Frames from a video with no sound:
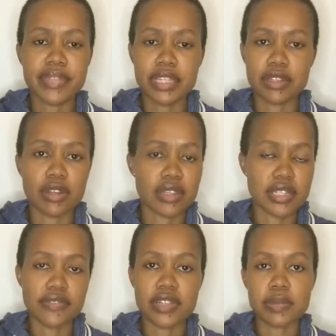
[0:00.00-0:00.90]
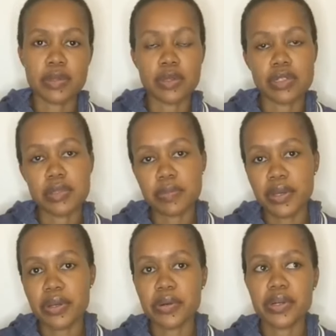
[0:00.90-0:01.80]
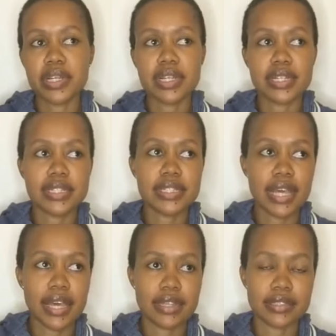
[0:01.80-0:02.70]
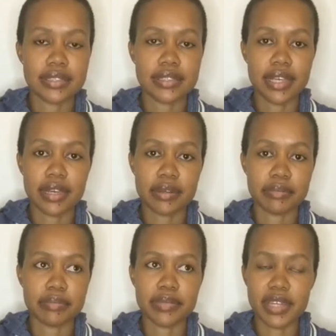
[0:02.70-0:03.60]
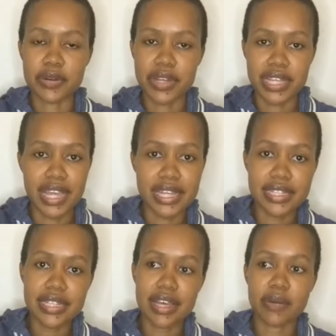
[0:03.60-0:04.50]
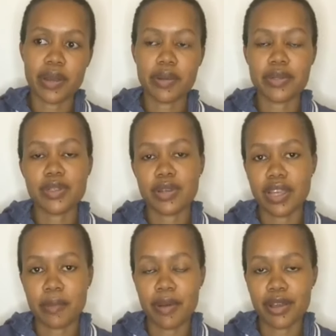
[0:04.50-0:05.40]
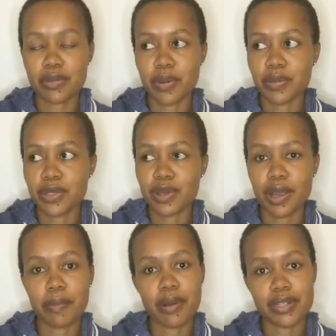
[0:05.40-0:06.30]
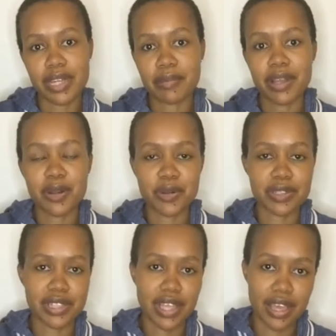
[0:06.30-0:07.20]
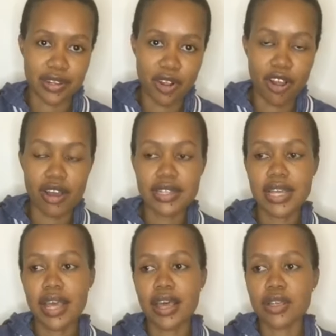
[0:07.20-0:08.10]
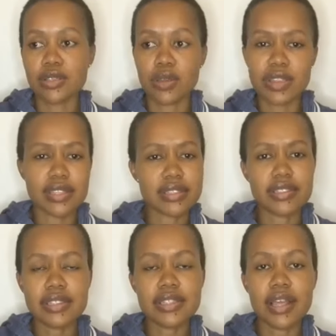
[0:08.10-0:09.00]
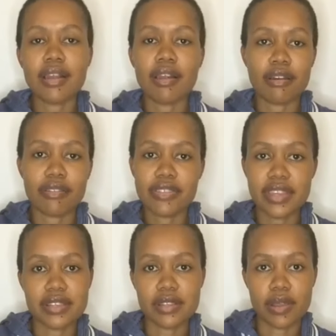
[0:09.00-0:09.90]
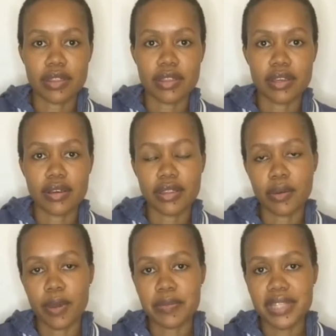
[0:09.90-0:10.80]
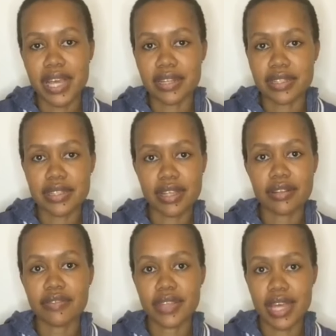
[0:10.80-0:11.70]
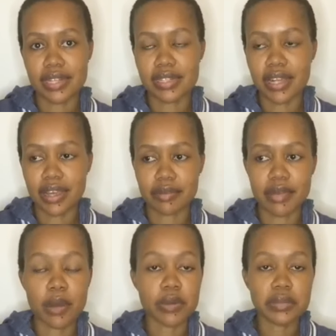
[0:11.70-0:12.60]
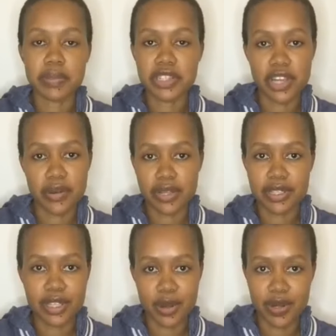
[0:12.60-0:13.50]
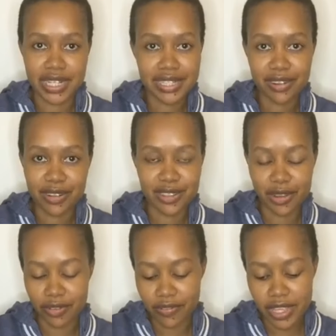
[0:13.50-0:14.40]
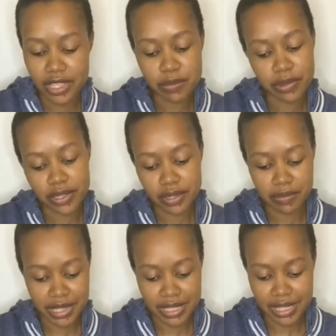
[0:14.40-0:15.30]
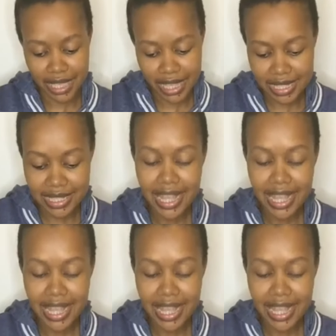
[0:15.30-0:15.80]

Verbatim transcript: the difference between spirit and the creator. What are we talking about when we talk about amadlozi and God? So there's just a lot of things on the website itself that I will be sharing slowly, also on Facebook, but yes.